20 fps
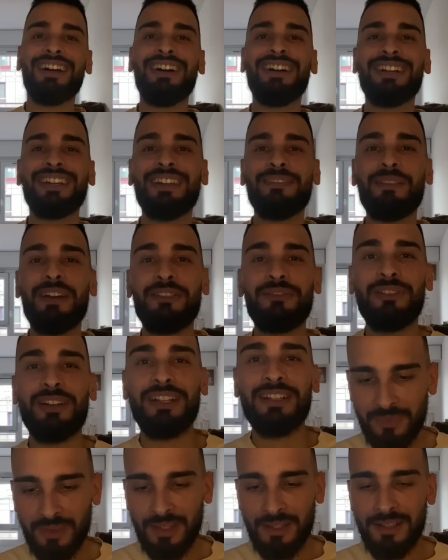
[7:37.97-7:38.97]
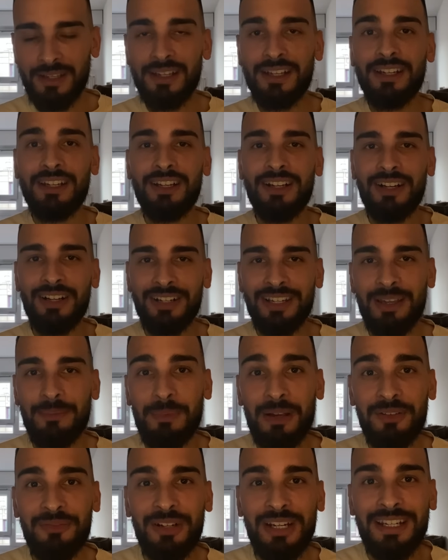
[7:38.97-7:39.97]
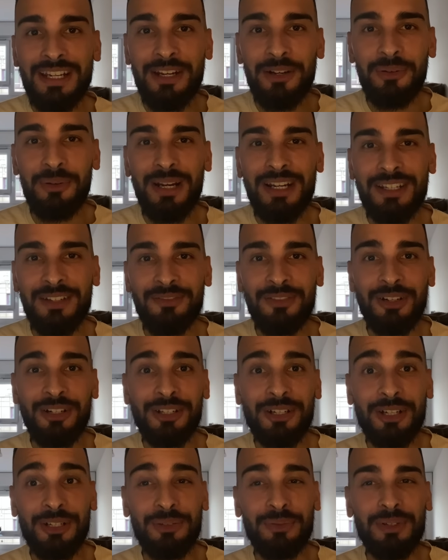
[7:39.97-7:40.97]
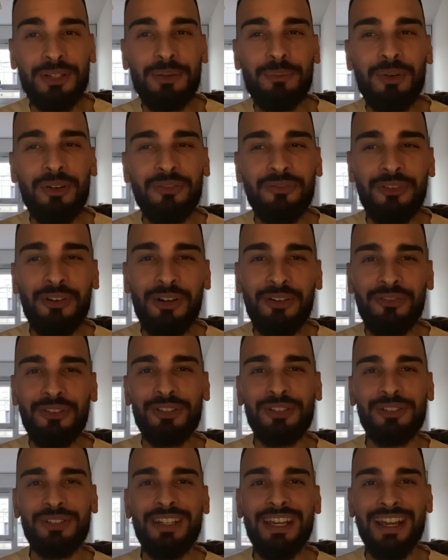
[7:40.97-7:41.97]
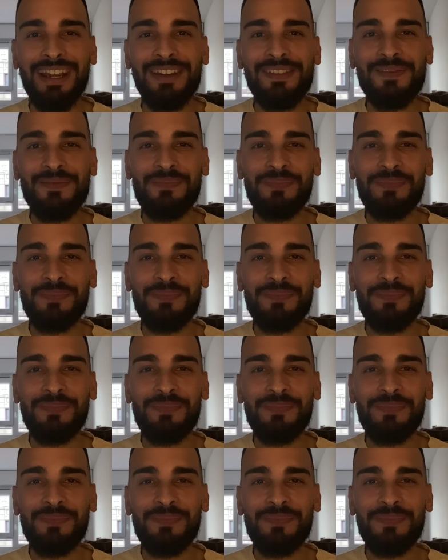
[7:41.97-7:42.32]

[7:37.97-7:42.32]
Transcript: Okay, my friend, are you ready for the country number four for today?